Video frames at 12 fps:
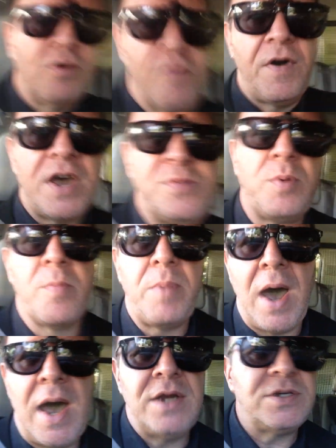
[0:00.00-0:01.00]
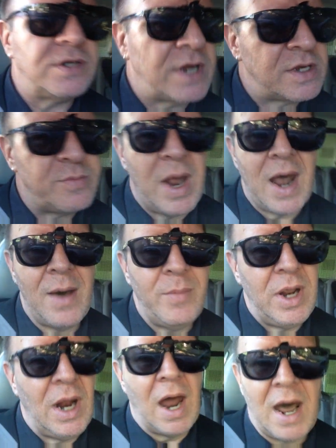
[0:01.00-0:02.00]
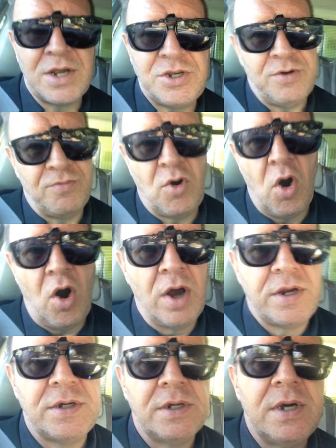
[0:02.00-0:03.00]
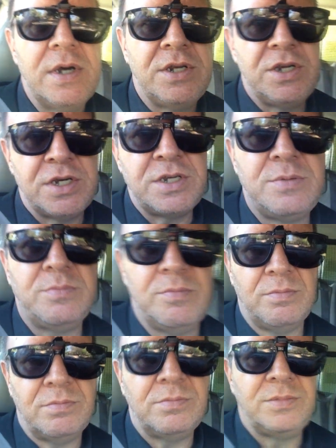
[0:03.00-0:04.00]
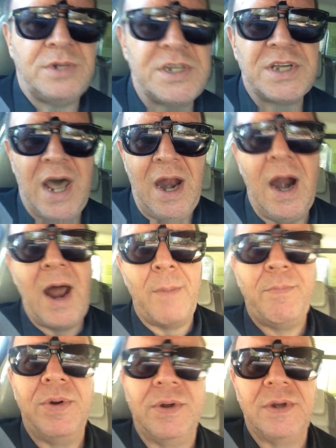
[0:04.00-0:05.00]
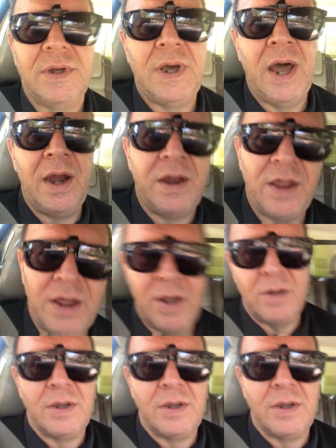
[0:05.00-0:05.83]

your Facebook page. Doesn't matter how many likes you've got. Just just get it up, get it in,